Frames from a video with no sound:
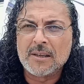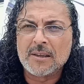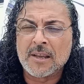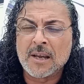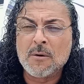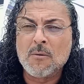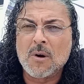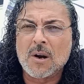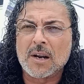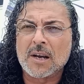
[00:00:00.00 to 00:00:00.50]

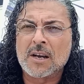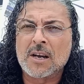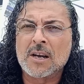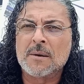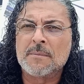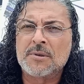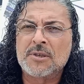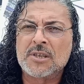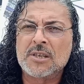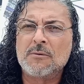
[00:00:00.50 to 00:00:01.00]
they want to
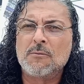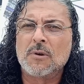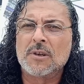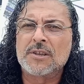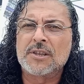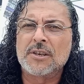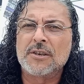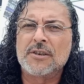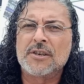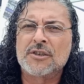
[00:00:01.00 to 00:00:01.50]
come see
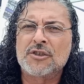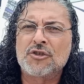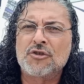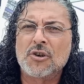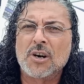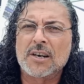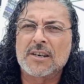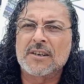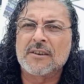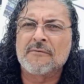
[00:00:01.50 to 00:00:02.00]
what their
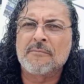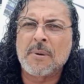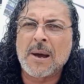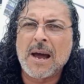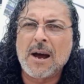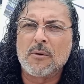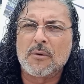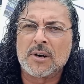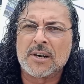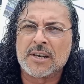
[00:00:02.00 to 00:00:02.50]
destructive
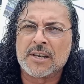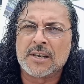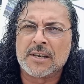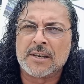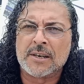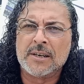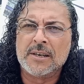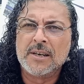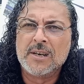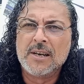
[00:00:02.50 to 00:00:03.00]
power
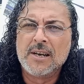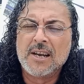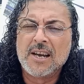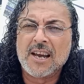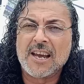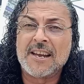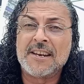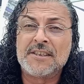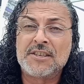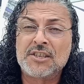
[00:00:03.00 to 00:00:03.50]
did
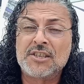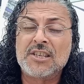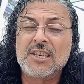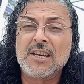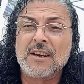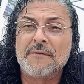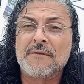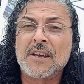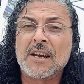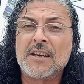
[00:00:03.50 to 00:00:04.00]
and
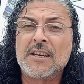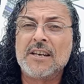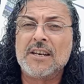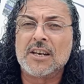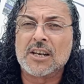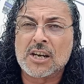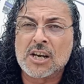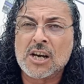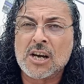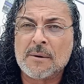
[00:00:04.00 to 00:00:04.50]
see if they need
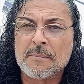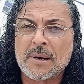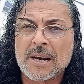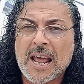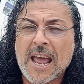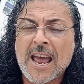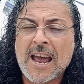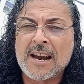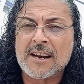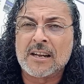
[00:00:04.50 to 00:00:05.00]
to come
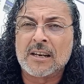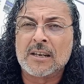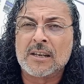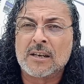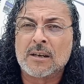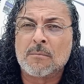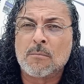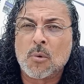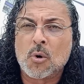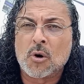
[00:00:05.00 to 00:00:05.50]
and add a
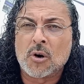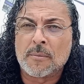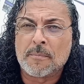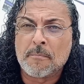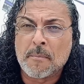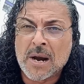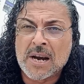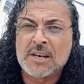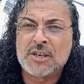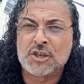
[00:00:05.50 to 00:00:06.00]
little more
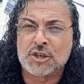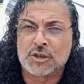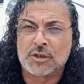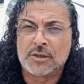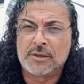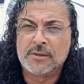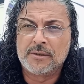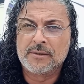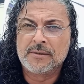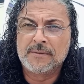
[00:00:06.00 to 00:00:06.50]
measure
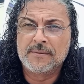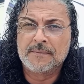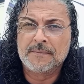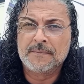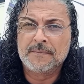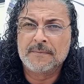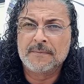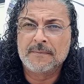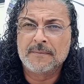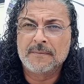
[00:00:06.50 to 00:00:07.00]

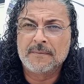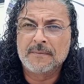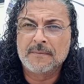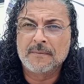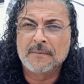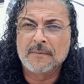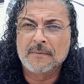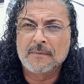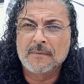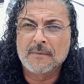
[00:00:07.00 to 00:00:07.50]

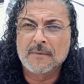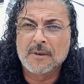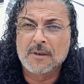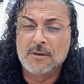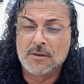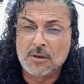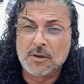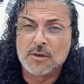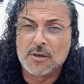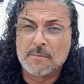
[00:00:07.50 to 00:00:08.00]

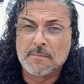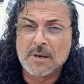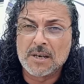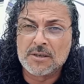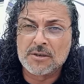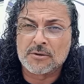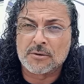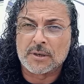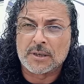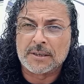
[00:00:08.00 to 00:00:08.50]
to your
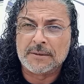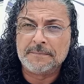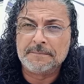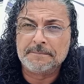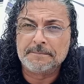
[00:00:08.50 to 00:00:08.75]
misery.